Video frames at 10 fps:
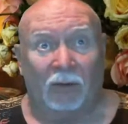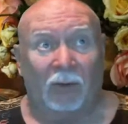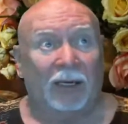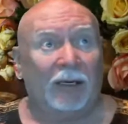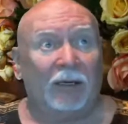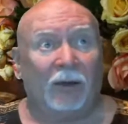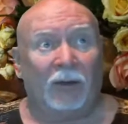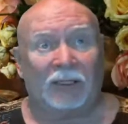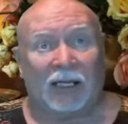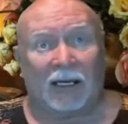We didn't
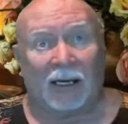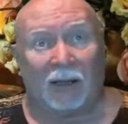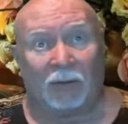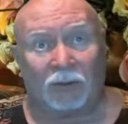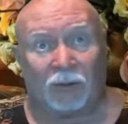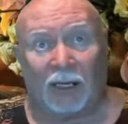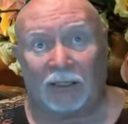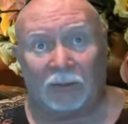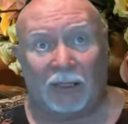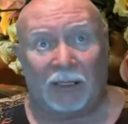know exactly how it was
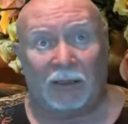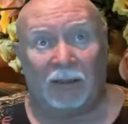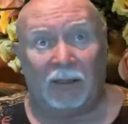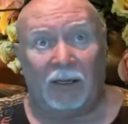transmitted.